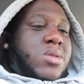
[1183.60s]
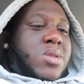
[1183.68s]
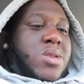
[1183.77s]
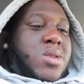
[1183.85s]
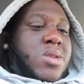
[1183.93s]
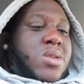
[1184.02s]

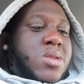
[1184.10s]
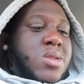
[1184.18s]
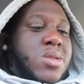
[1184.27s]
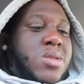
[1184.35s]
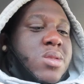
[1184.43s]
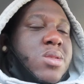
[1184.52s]

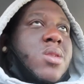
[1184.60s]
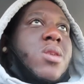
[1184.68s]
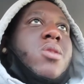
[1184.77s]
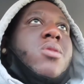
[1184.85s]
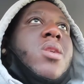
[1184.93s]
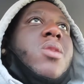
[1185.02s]

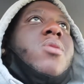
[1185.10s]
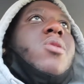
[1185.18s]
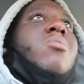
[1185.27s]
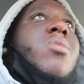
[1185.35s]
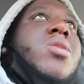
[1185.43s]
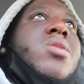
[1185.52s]
Okay, we
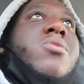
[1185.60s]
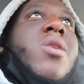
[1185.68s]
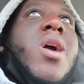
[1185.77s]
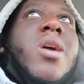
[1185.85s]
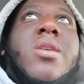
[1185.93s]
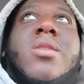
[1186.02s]
gonna bust it
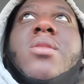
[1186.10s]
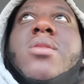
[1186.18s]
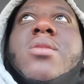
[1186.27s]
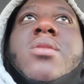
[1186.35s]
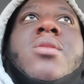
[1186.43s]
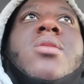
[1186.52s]
right.
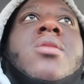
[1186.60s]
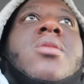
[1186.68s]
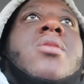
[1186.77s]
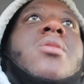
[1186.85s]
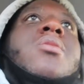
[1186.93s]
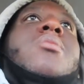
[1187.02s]

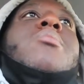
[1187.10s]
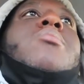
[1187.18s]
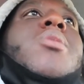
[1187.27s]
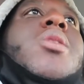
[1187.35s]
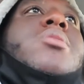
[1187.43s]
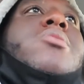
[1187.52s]

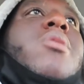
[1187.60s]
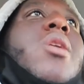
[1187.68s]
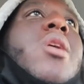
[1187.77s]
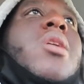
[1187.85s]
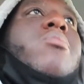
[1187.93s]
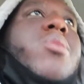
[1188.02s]
Bust it
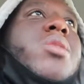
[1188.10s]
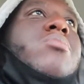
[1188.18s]
right.